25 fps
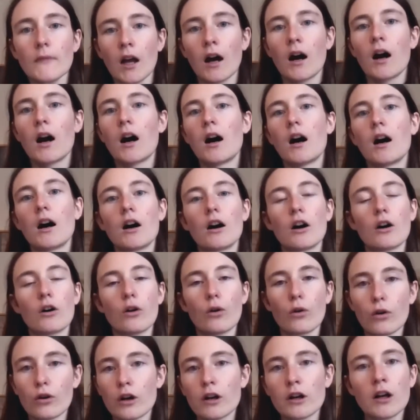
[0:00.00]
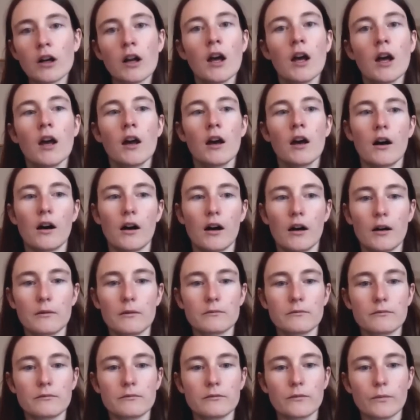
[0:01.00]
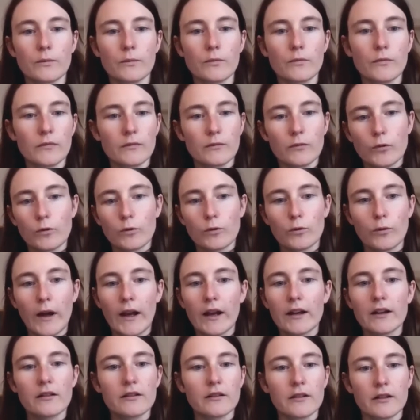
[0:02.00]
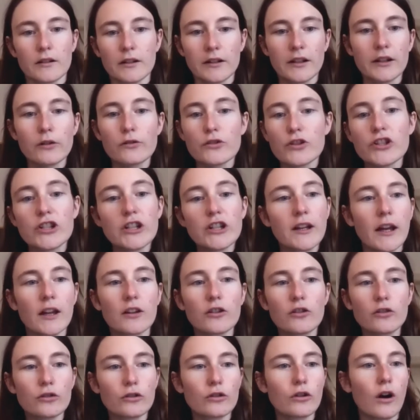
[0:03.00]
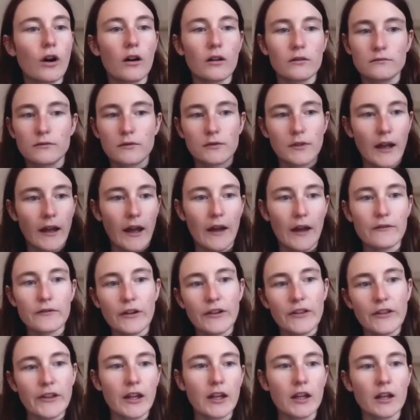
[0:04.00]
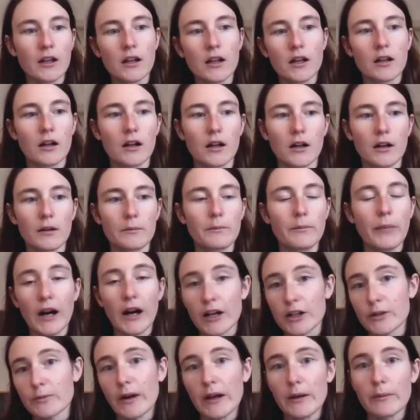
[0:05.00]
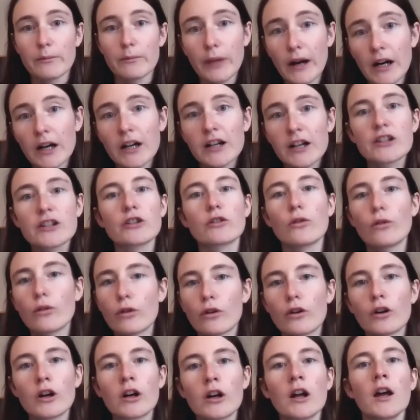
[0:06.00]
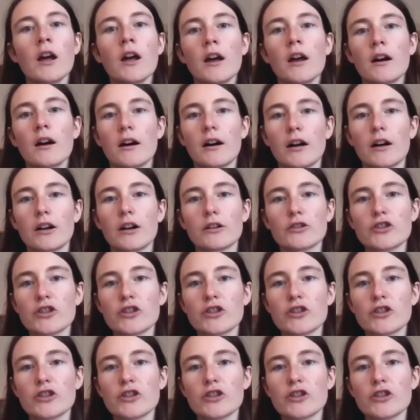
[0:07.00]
uh, or um, well, uh, he or she can do everything uh, part by part or uh,